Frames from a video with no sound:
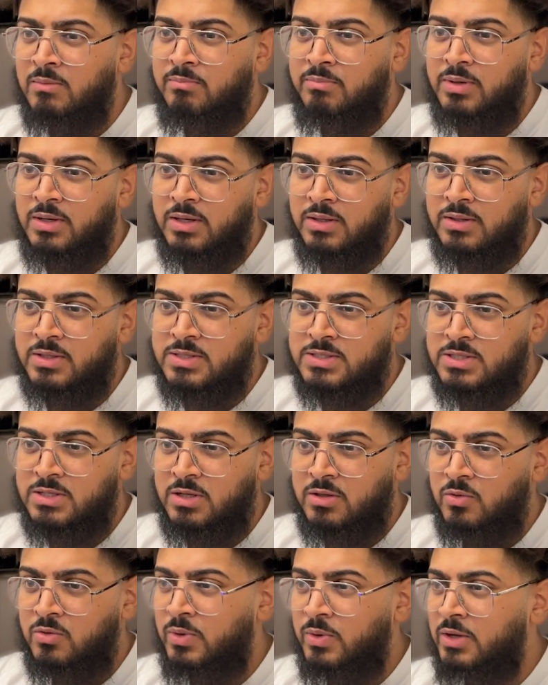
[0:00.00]
But there's
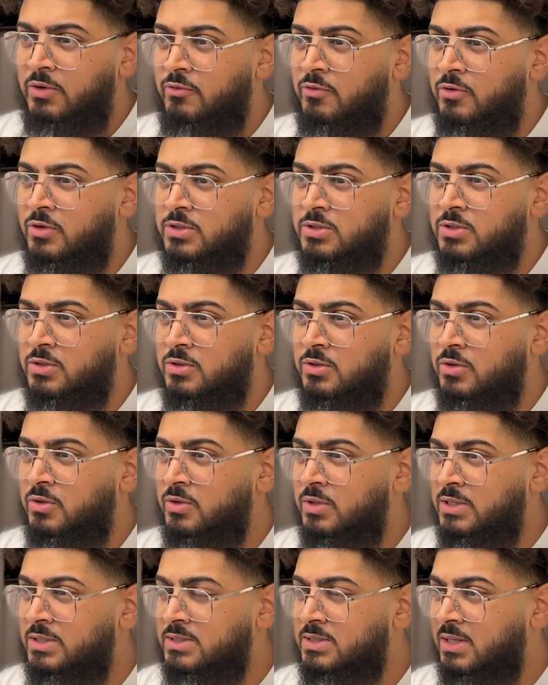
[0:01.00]
another way for us to do
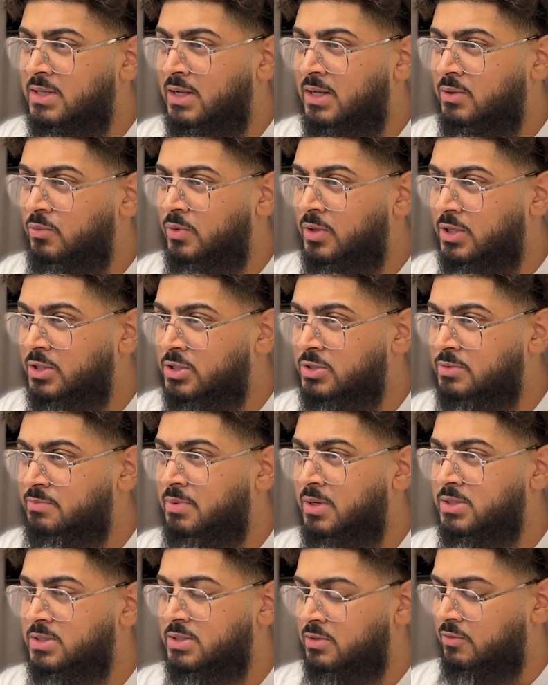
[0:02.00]
this, and we could just
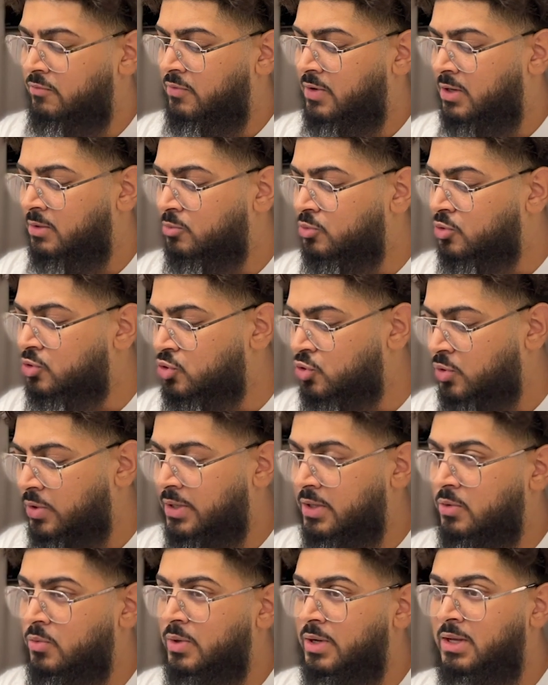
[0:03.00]
pass in the variables
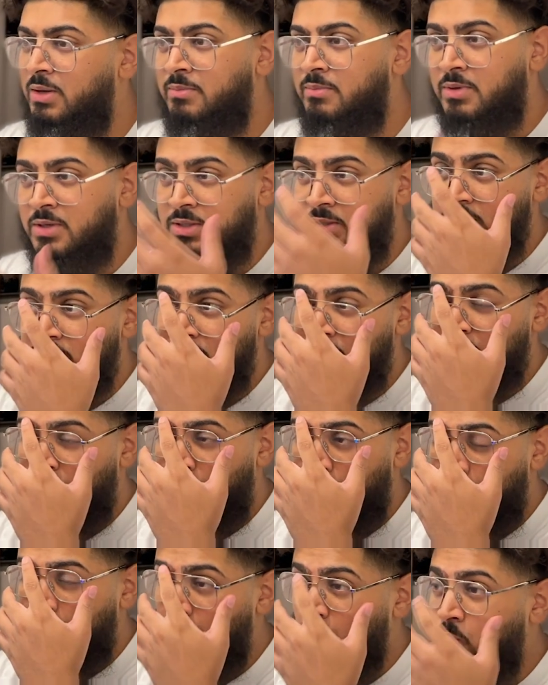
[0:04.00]
straight away because
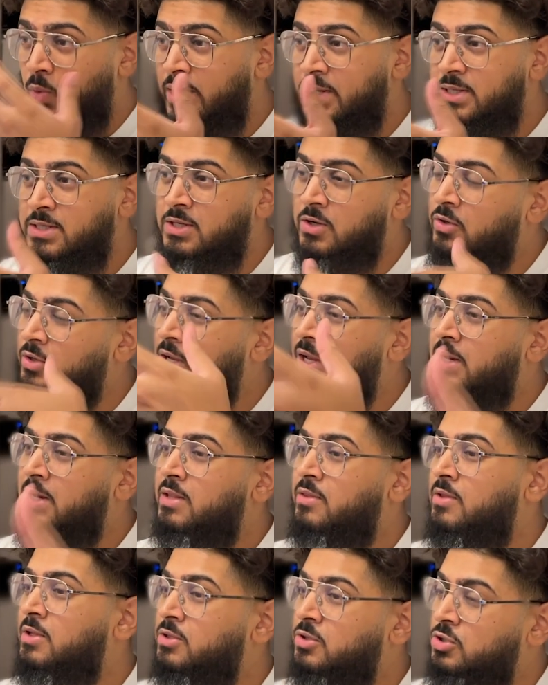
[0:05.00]
we're not waiting on
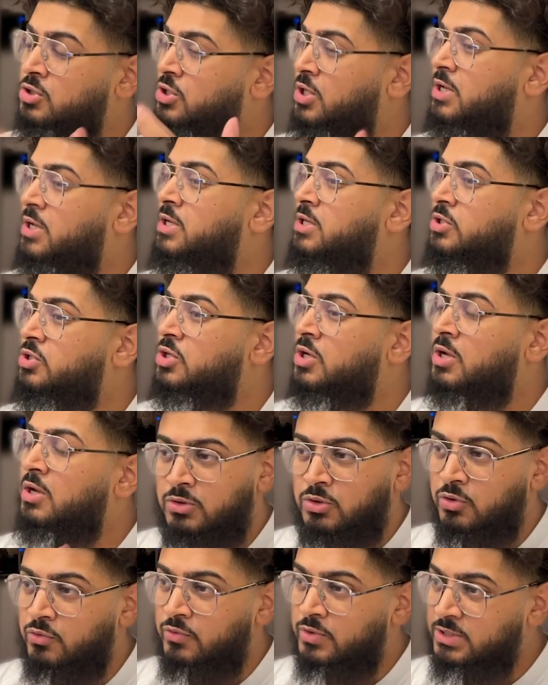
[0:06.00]
anything to change
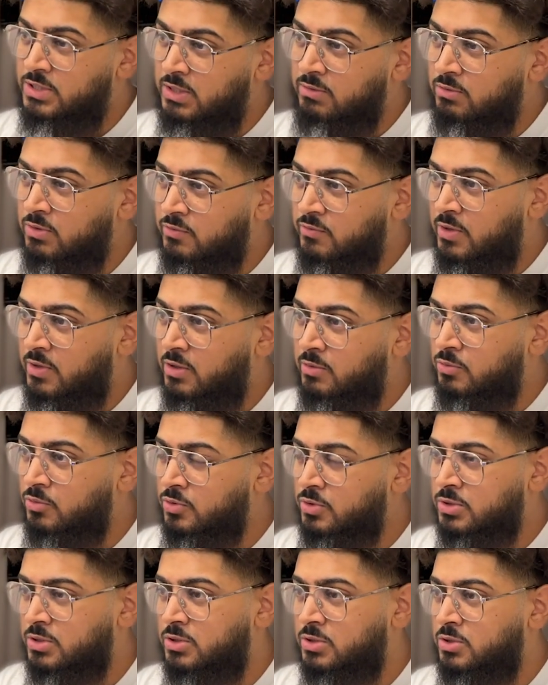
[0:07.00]
to receive those
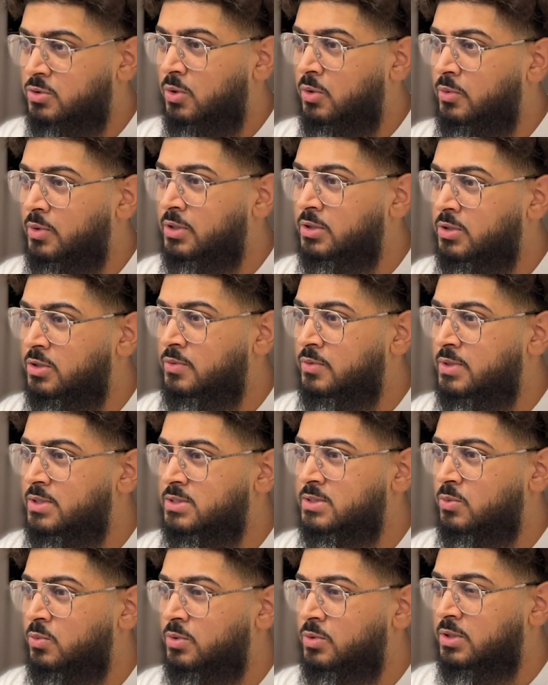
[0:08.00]
variables. So what we can do
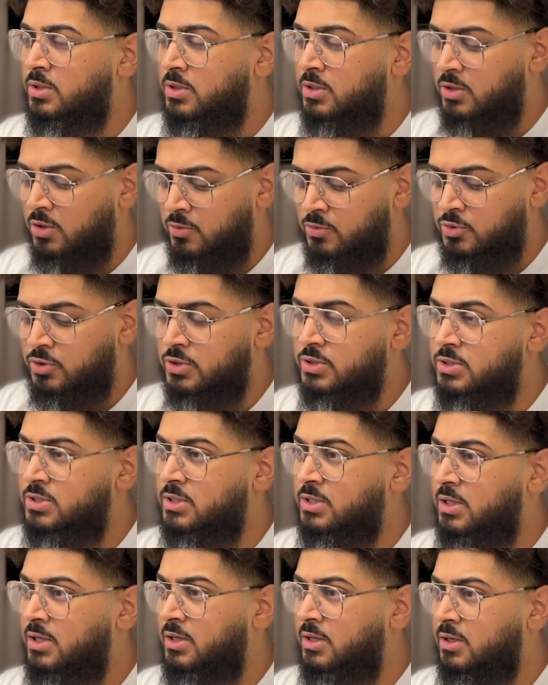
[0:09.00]
is within the options
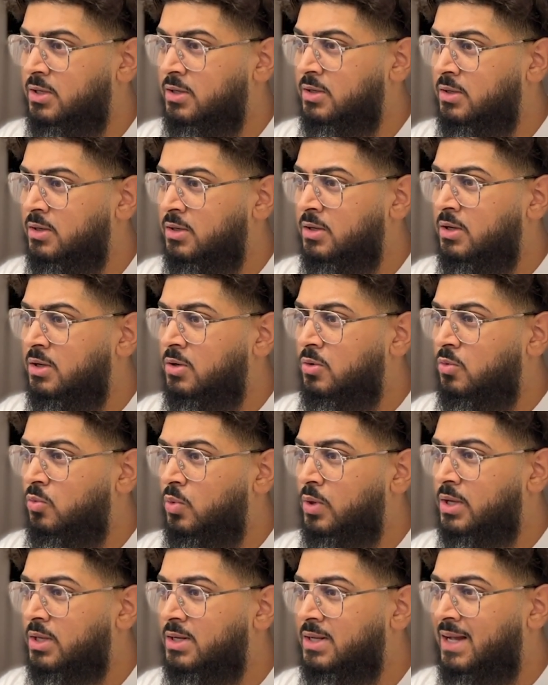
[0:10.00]
in here,
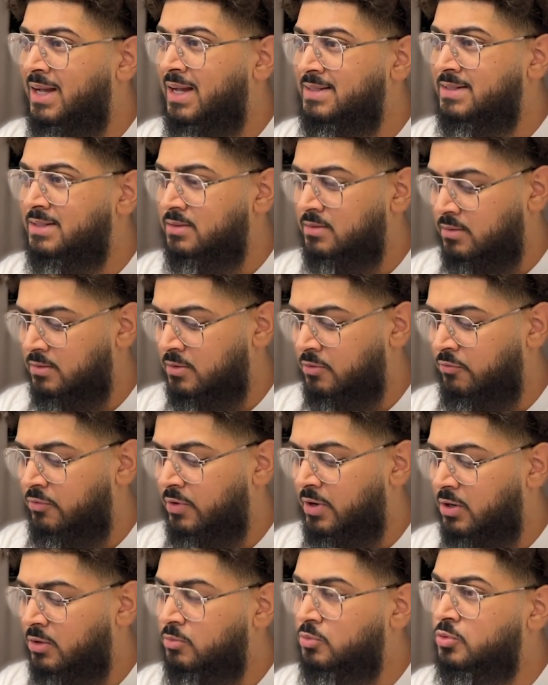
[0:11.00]
we can add in the
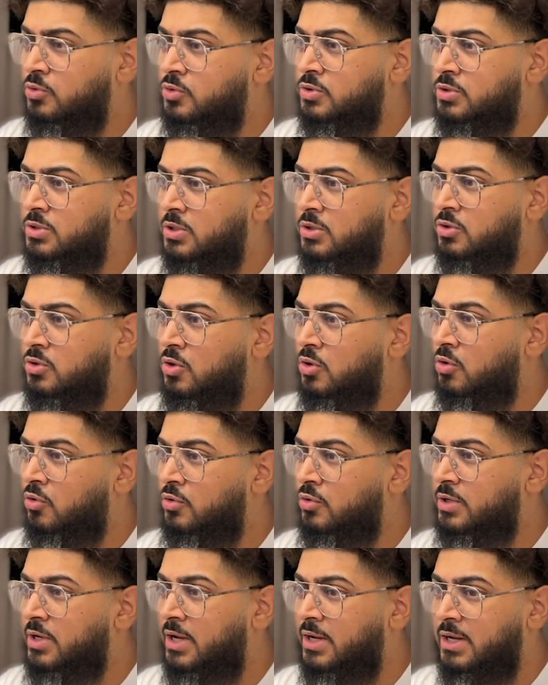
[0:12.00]
variables to
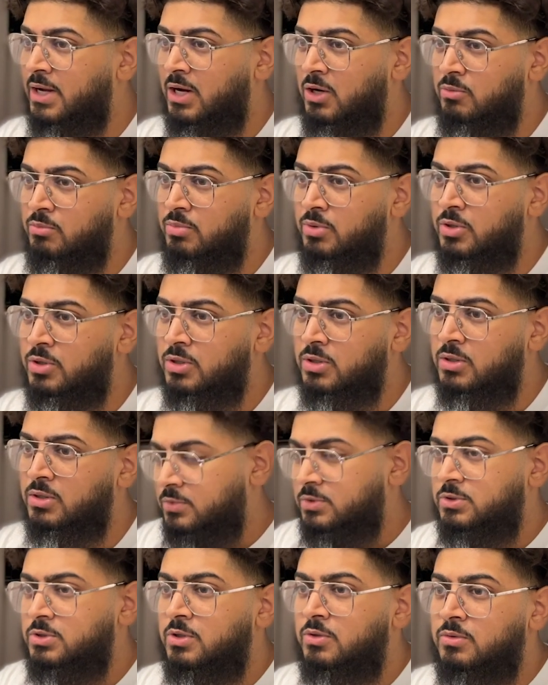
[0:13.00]
create our book.
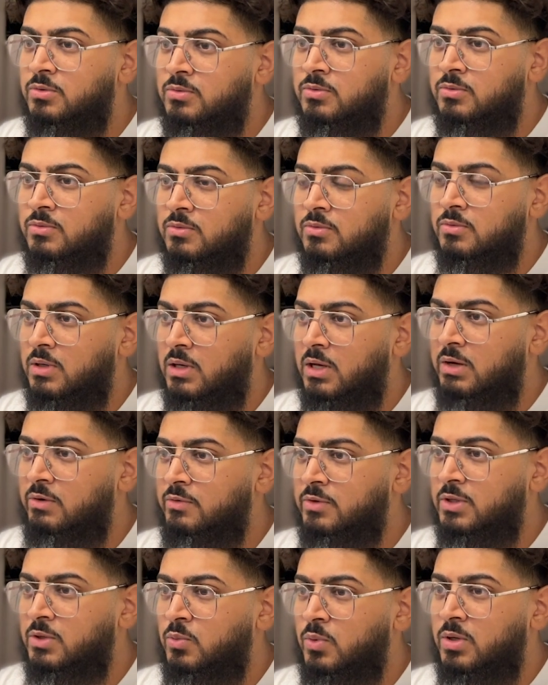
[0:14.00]
So
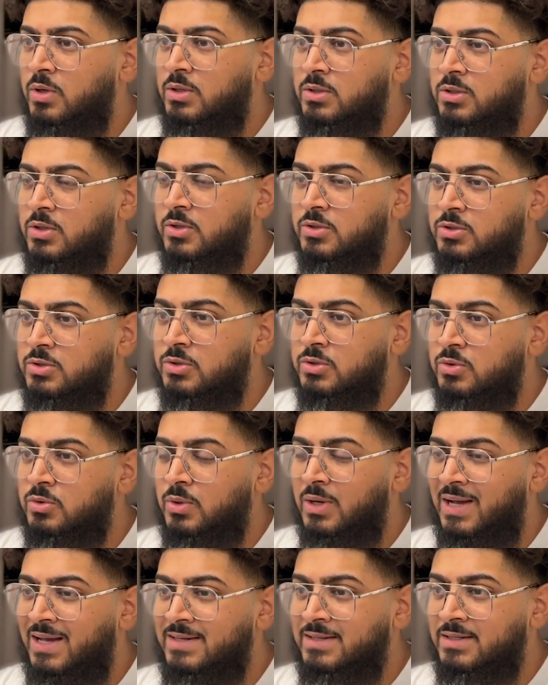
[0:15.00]
everything we're going
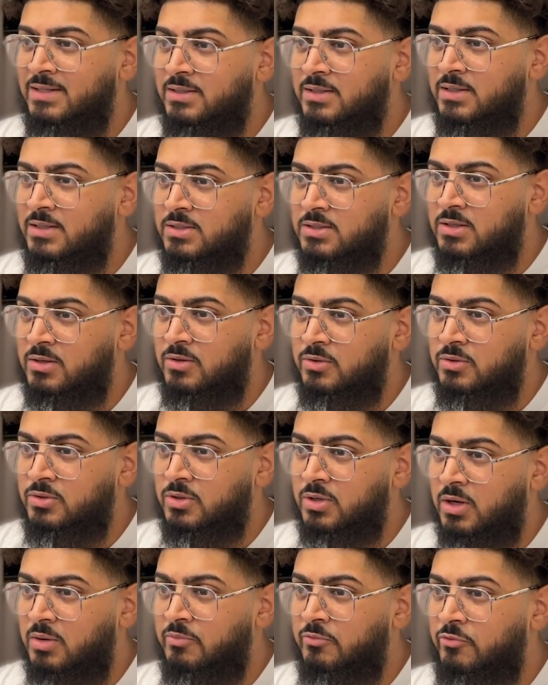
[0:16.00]
to add in is going to
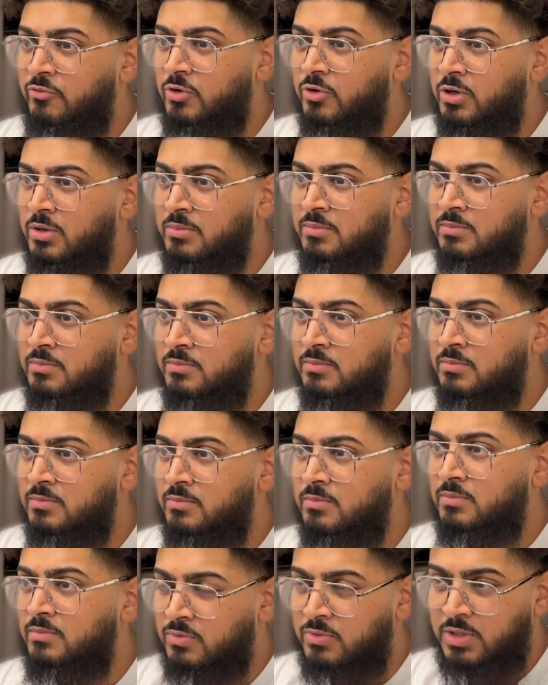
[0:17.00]
come
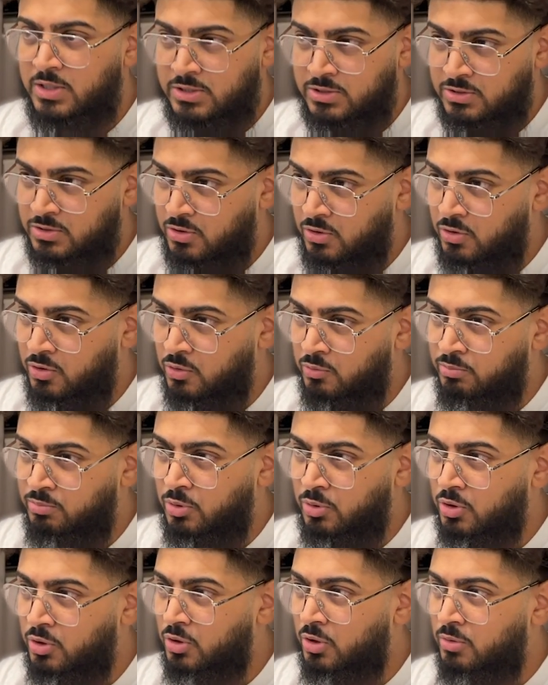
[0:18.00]
from this Google
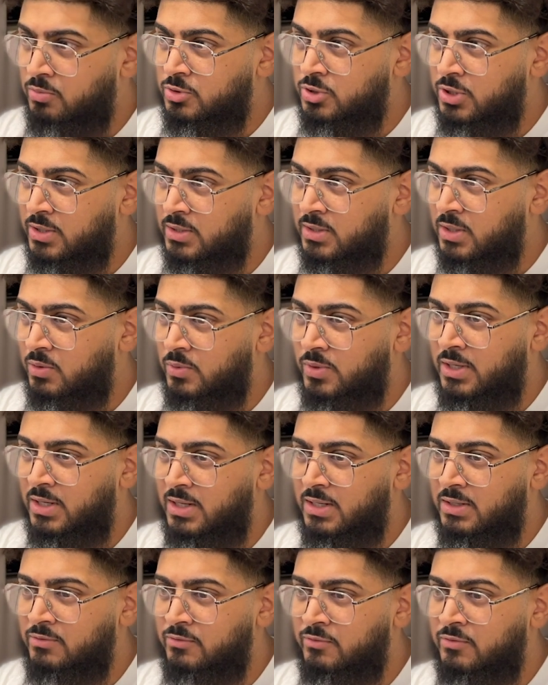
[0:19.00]
Book object that we
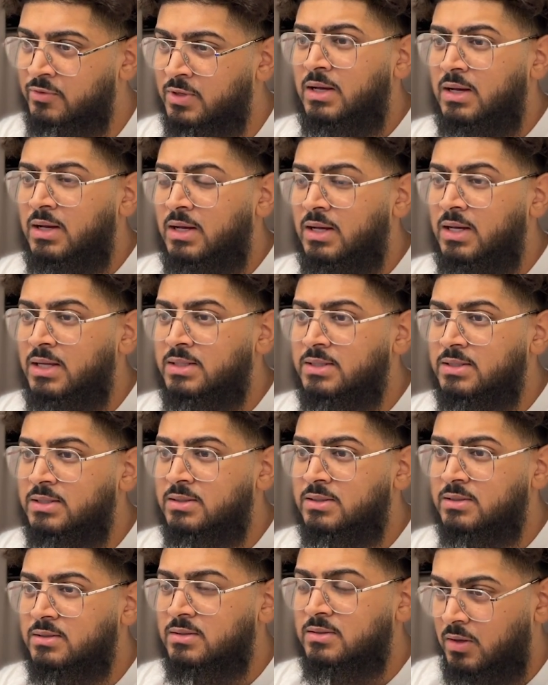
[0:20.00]
have.
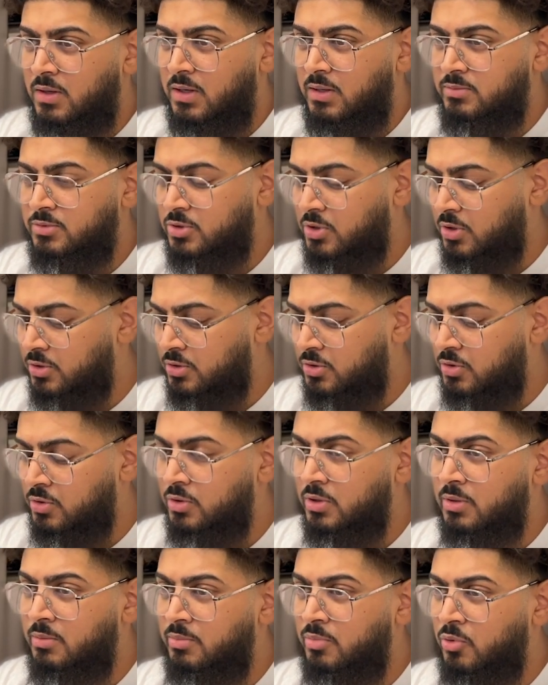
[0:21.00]
And I'm just going
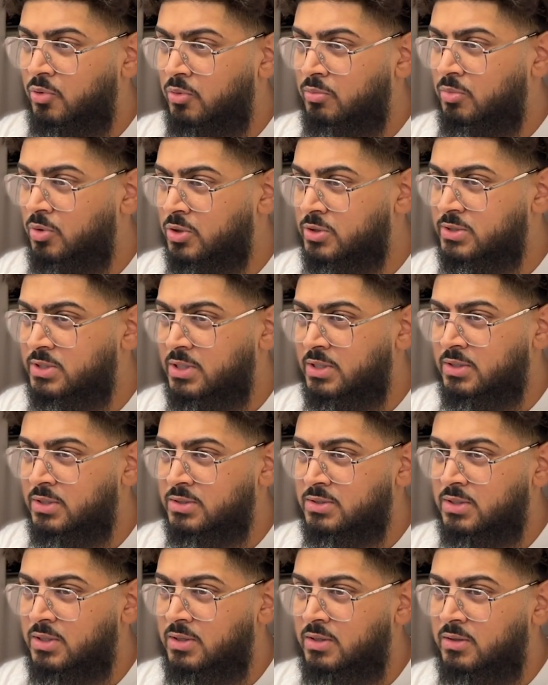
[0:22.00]
to import book
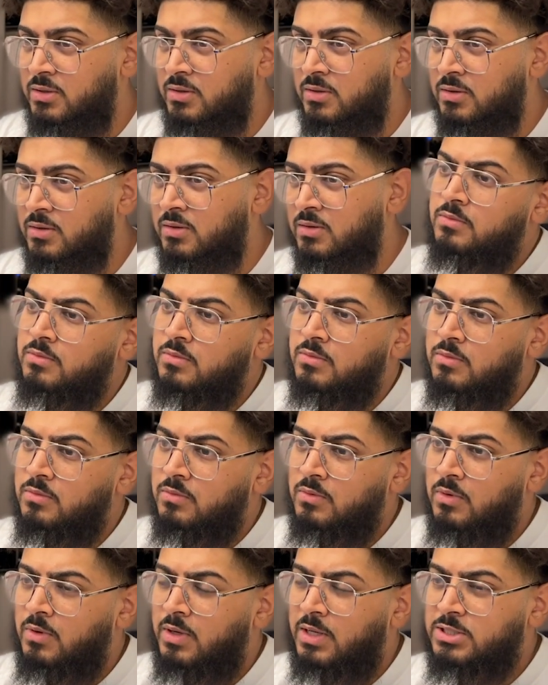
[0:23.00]
status here.
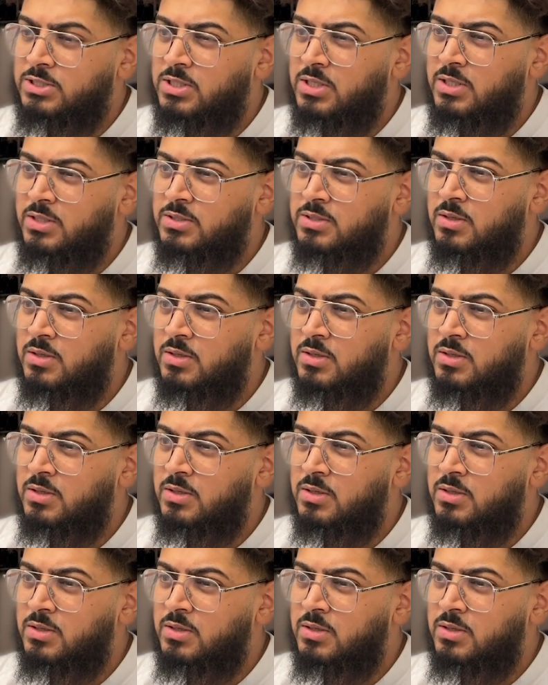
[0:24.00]
Well, actually, it's